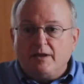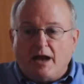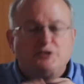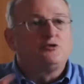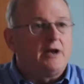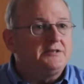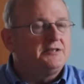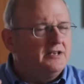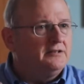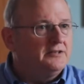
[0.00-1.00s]

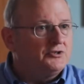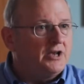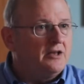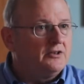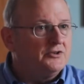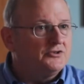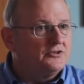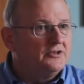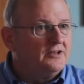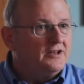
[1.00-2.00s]
addressing the challenge
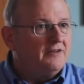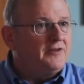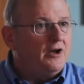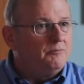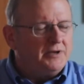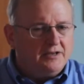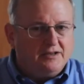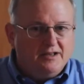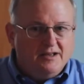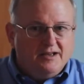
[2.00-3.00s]
of helping